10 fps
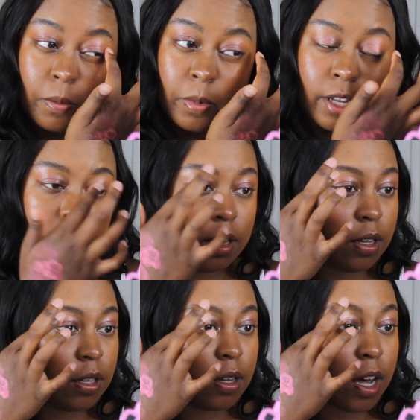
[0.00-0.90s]
But
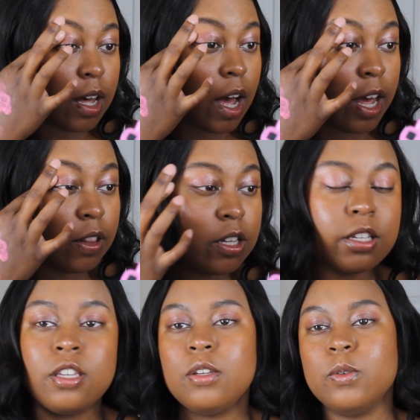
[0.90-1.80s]
I
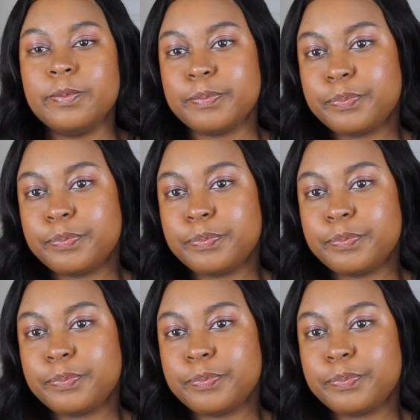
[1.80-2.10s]
look cute.